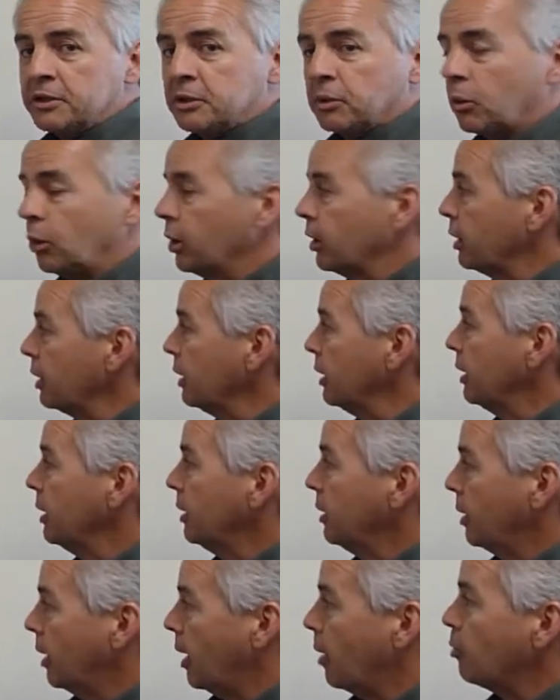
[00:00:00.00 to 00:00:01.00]
to work
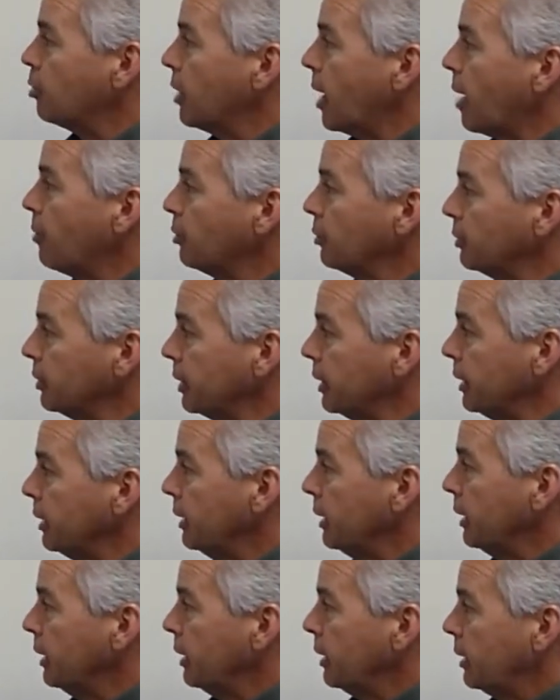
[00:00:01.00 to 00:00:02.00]
properly.
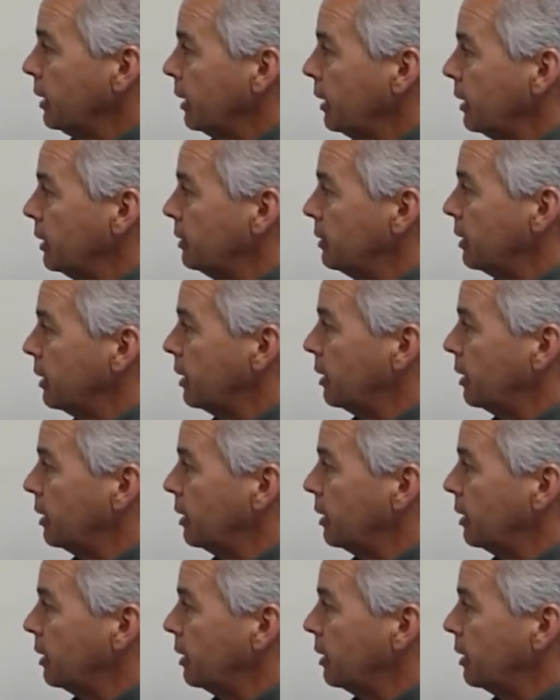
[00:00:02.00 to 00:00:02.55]
And